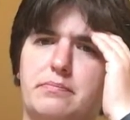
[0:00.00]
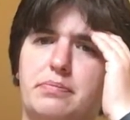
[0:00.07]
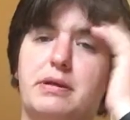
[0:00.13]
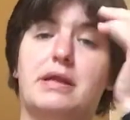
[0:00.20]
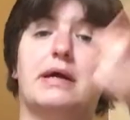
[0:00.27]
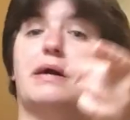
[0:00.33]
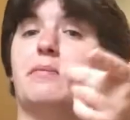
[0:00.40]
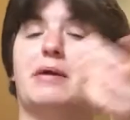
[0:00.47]

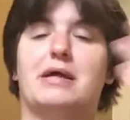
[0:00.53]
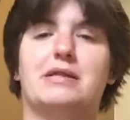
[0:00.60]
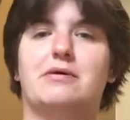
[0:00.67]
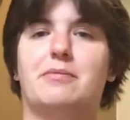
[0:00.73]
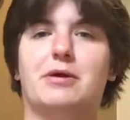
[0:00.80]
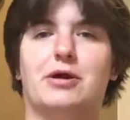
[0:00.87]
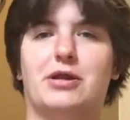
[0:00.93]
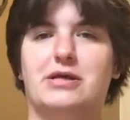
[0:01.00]
Polygamy. Oh
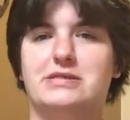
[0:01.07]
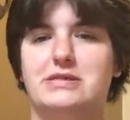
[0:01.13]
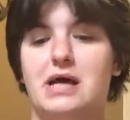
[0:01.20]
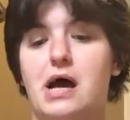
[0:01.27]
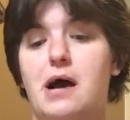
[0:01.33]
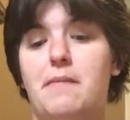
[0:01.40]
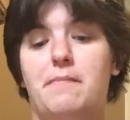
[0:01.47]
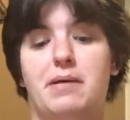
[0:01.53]
my goodness.
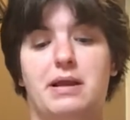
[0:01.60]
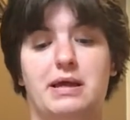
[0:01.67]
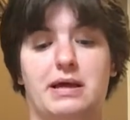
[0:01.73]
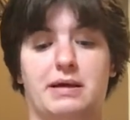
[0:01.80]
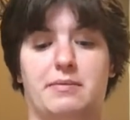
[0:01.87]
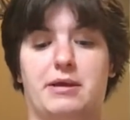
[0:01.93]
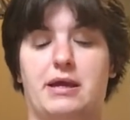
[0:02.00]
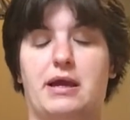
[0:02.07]

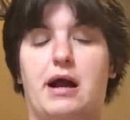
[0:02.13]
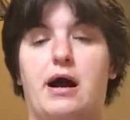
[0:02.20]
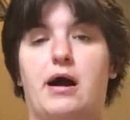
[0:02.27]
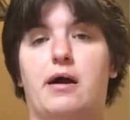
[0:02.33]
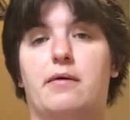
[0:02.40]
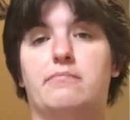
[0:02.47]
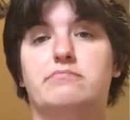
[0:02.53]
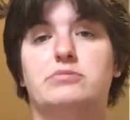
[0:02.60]
Polygamy.
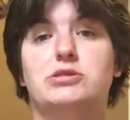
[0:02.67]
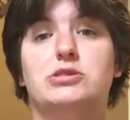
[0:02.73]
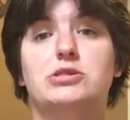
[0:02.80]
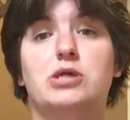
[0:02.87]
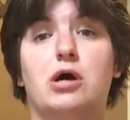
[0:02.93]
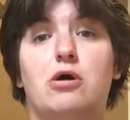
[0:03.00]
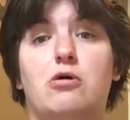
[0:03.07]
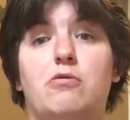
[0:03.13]

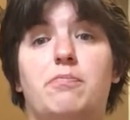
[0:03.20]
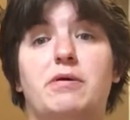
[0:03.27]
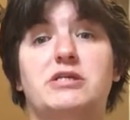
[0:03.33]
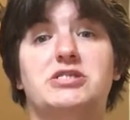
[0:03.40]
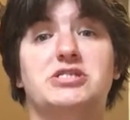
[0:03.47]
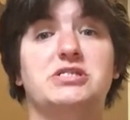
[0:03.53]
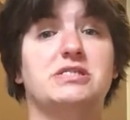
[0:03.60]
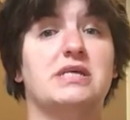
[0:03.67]
So, but
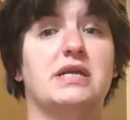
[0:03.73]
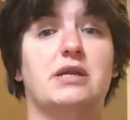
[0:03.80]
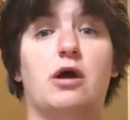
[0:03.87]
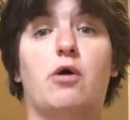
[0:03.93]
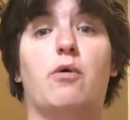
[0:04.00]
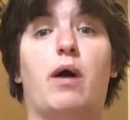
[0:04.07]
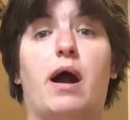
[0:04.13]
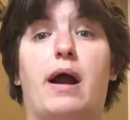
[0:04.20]
she said,
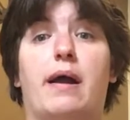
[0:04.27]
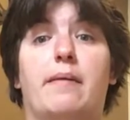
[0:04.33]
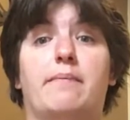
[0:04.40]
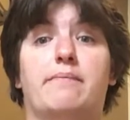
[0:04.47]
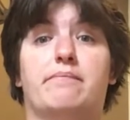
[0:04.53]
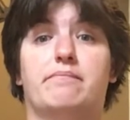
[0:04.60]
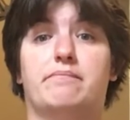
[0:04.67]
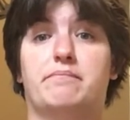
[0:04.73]
no,
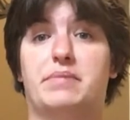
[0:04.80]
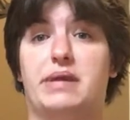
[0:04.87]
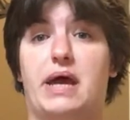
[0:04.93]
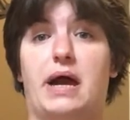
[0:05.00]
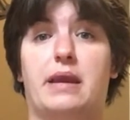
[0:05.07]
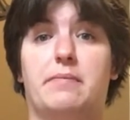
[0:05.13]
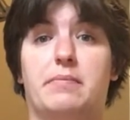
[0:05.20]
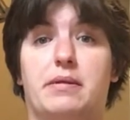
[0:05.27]
I'm
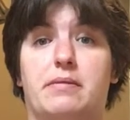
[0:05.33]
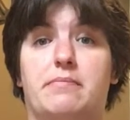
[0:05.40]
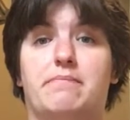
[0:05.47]
monogamy,